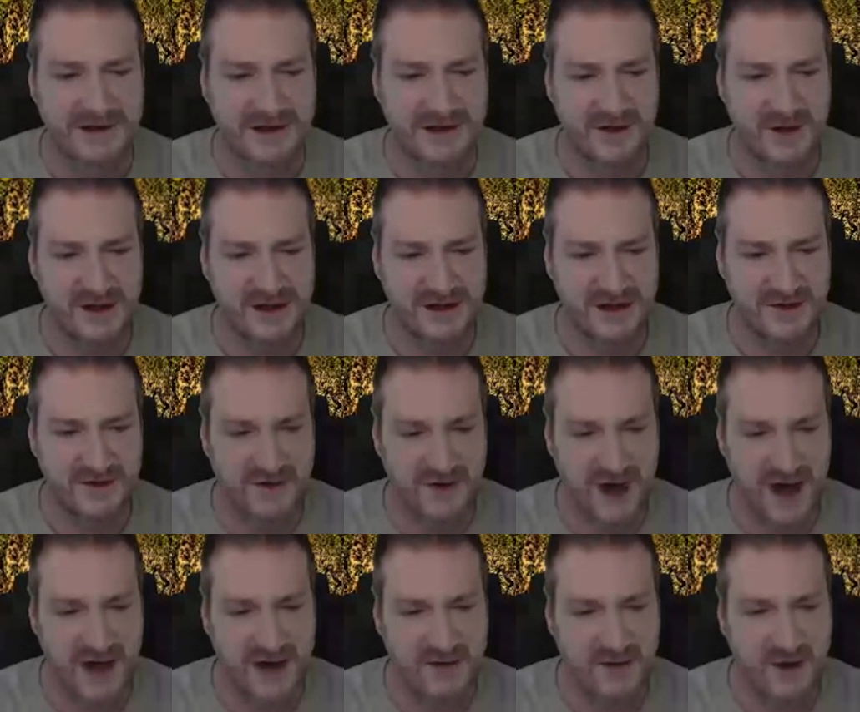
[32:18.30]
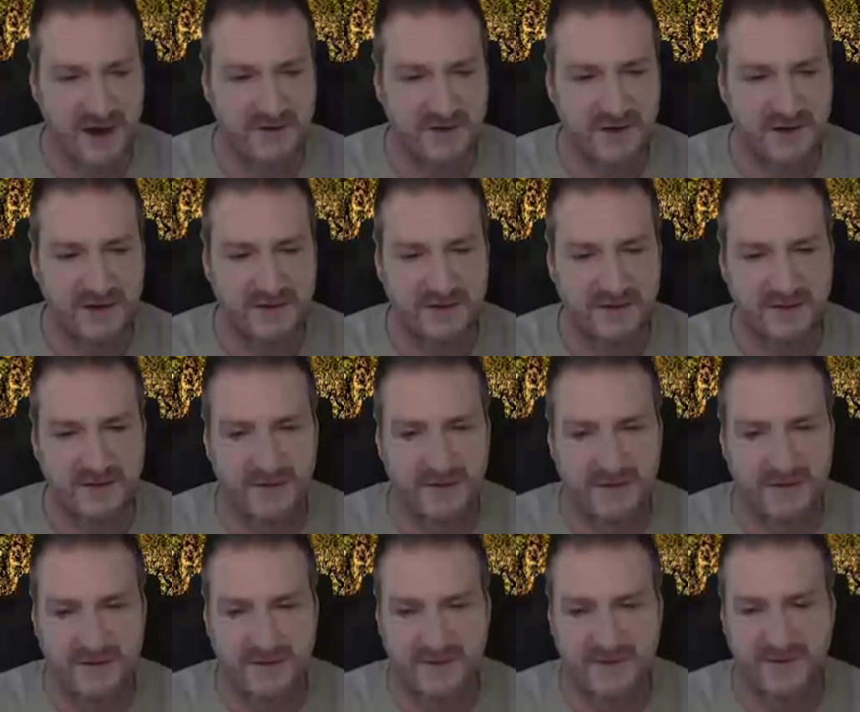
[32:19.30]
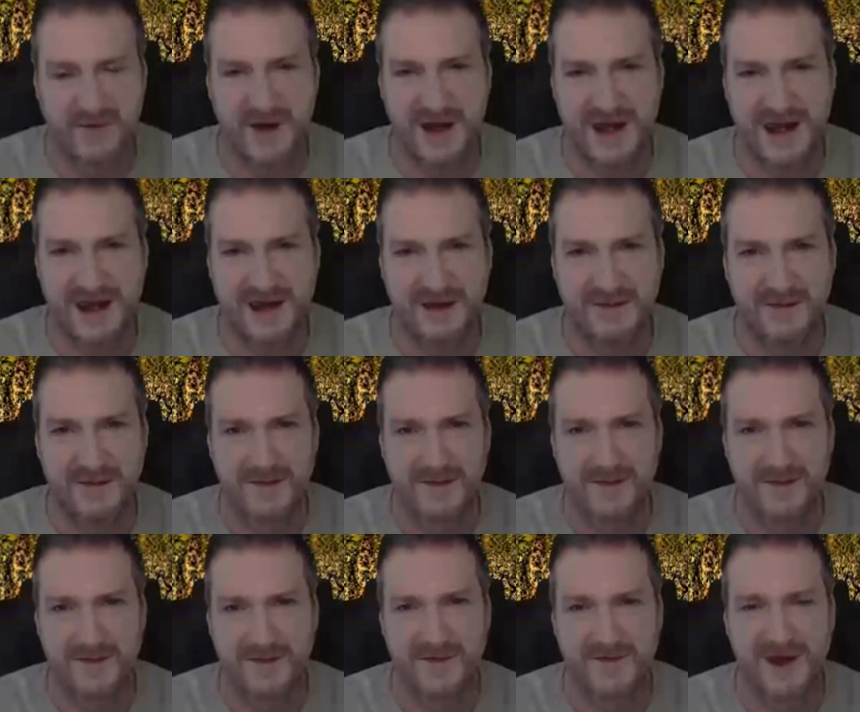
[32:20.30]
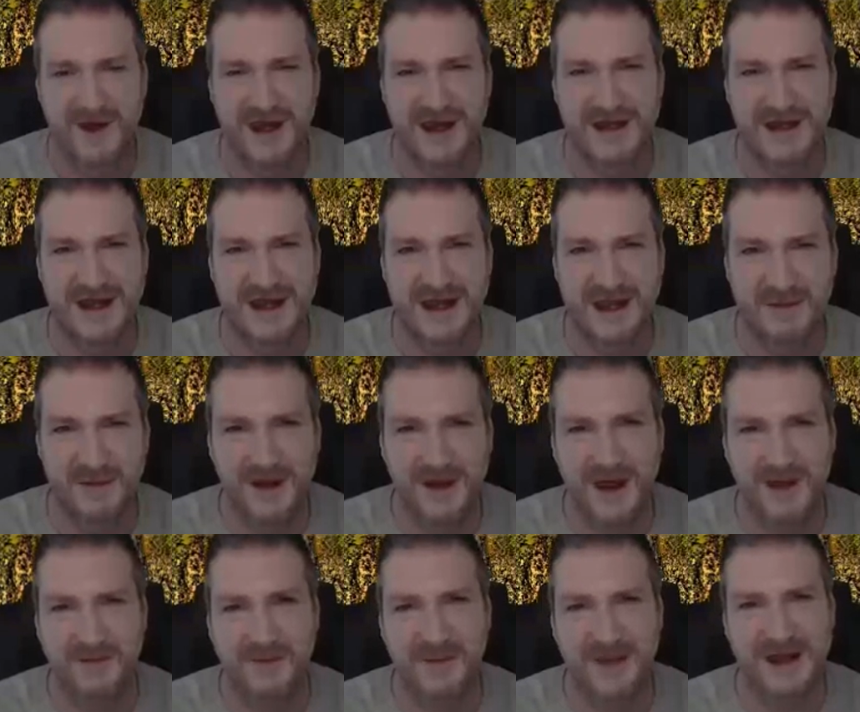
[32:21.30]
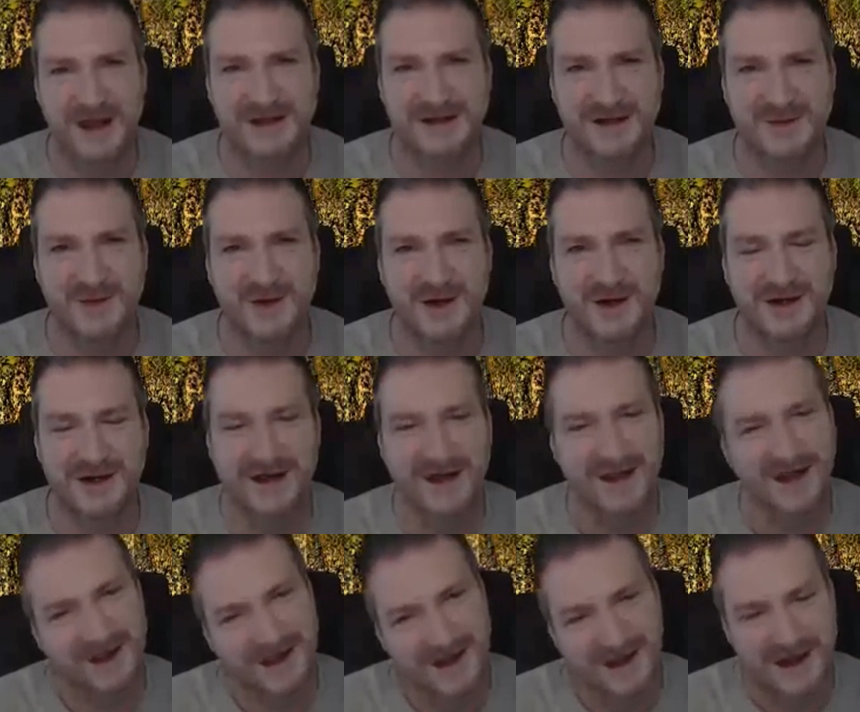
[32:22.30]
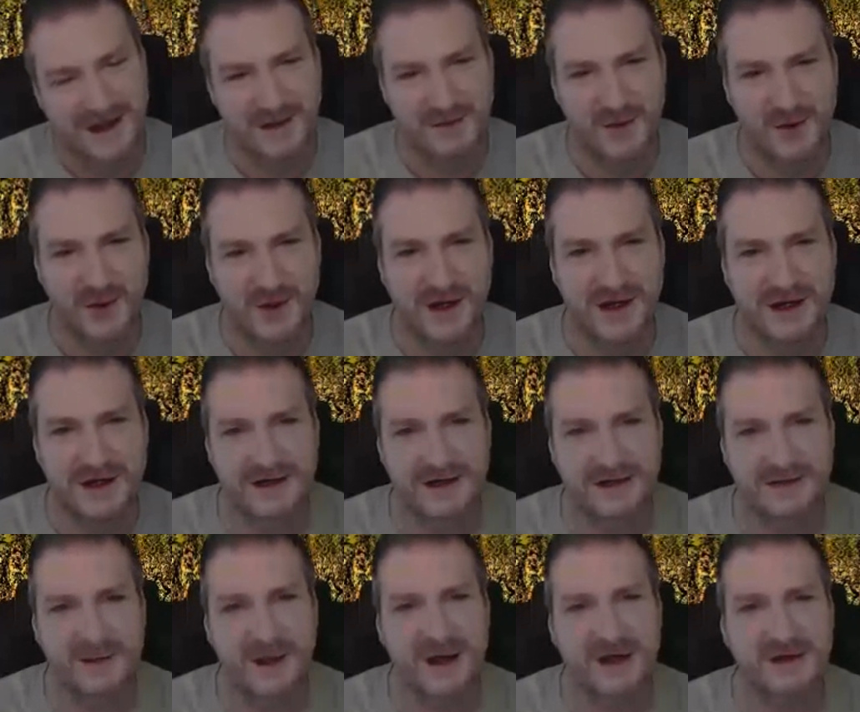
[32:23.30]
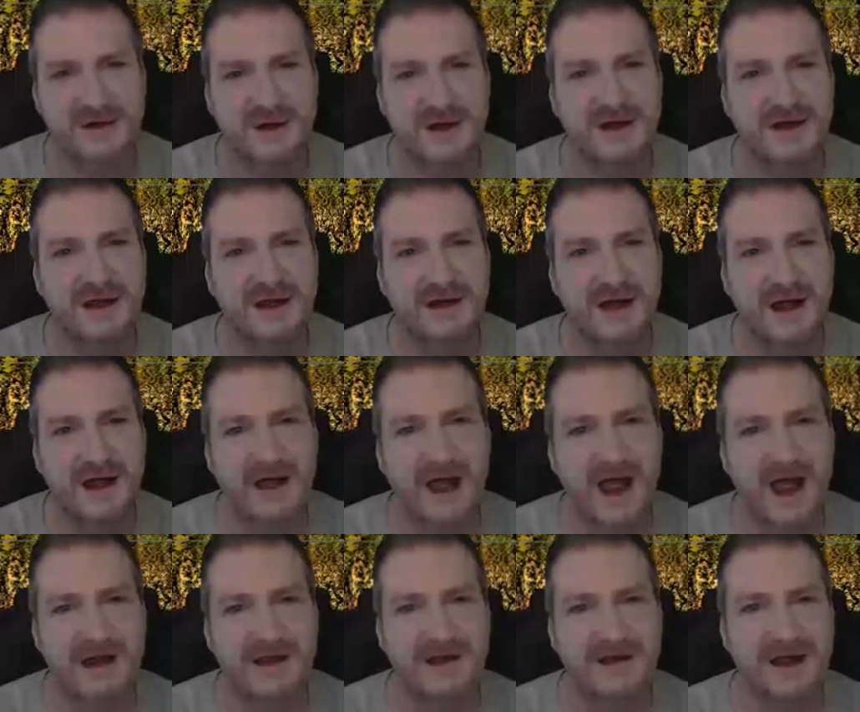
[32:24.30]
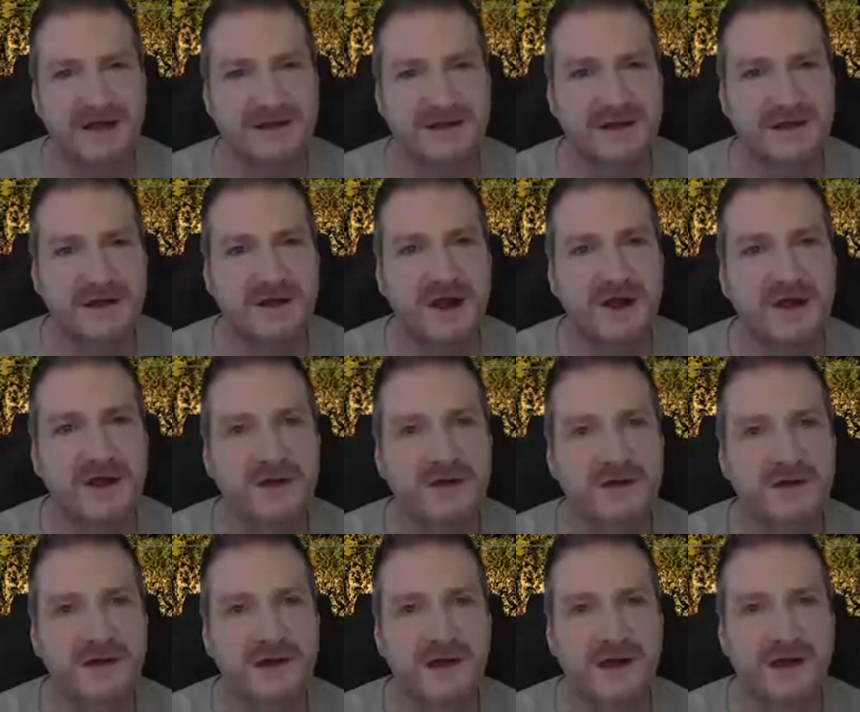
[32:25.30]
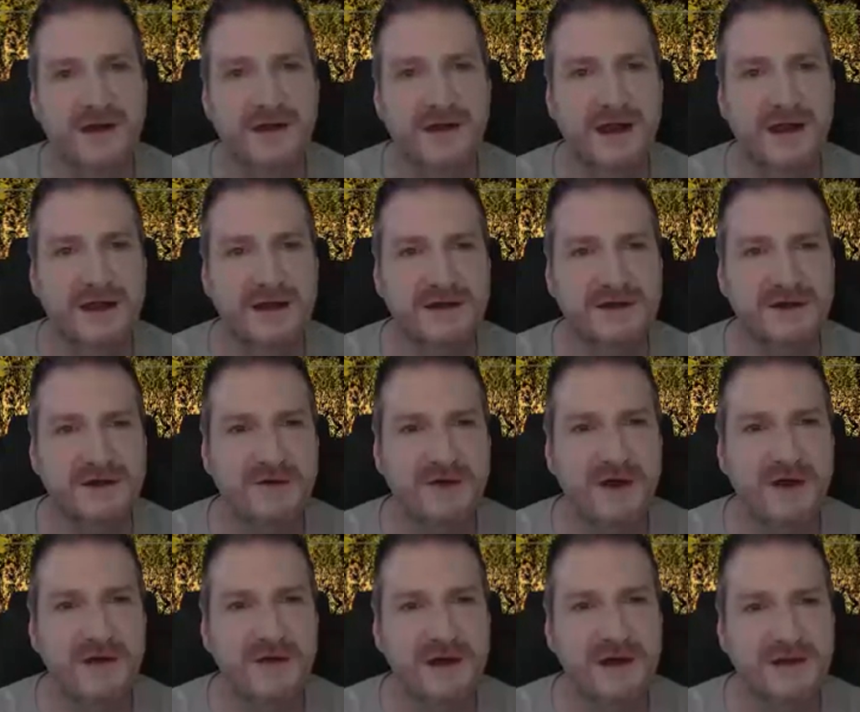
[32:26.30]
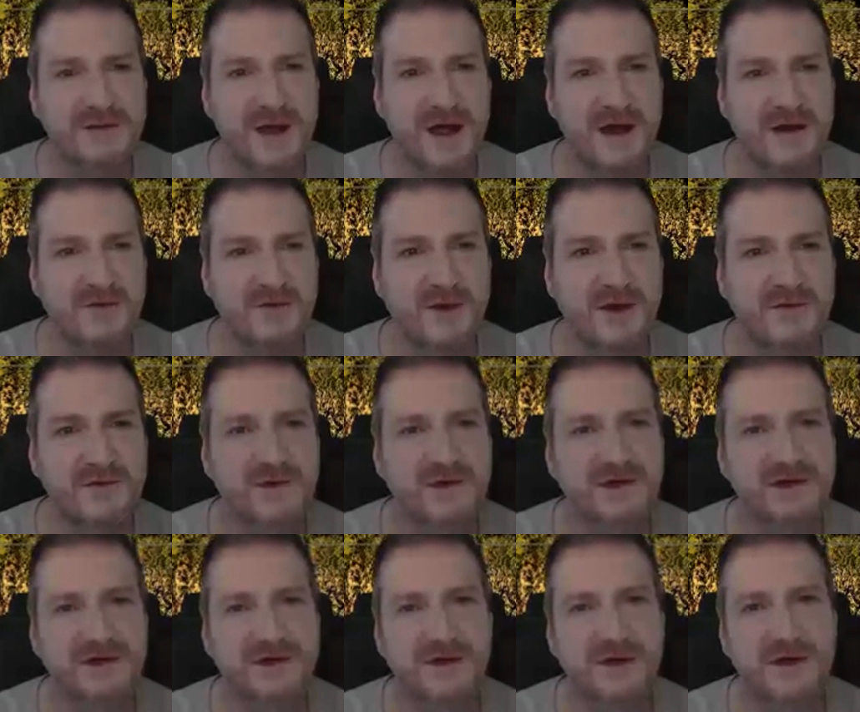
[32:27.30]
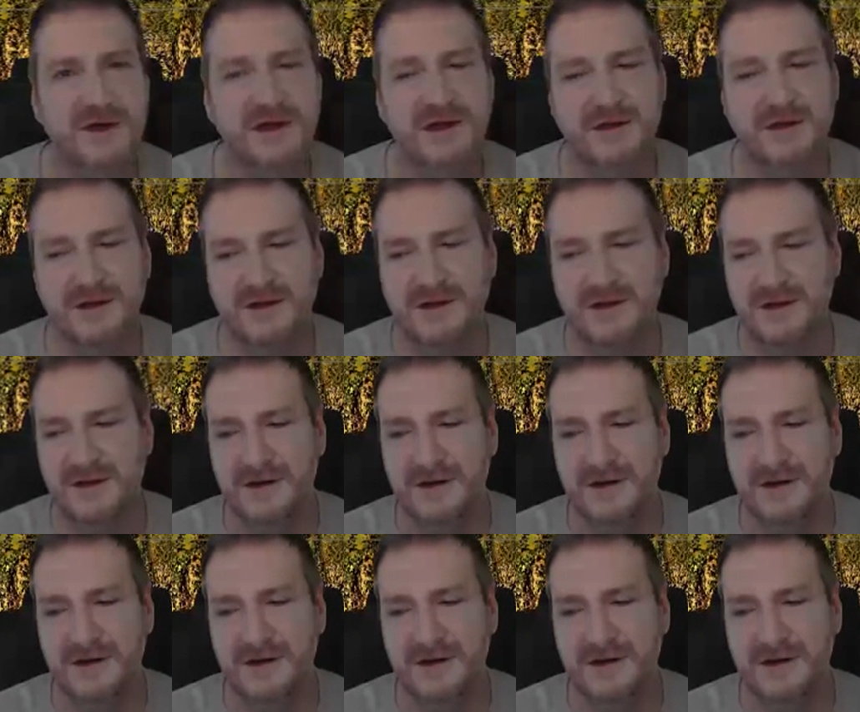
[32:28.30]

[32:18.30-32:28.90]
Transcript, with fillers: It's just a question of creating whatever freaky, freaky deaky plant piece you want, importing it into SpeedTree and then uh, adding that to the node and getting it to grow as part of whatever it is you're growing.